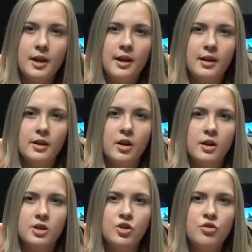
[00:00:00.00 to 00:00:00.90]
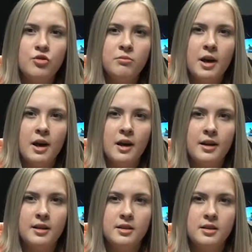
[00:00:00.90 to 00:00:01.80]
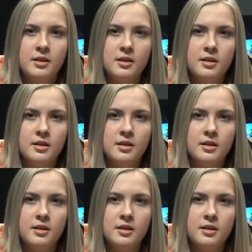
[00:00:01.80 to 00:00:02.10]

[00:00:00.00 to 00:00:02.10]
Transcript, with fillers: and got too behind.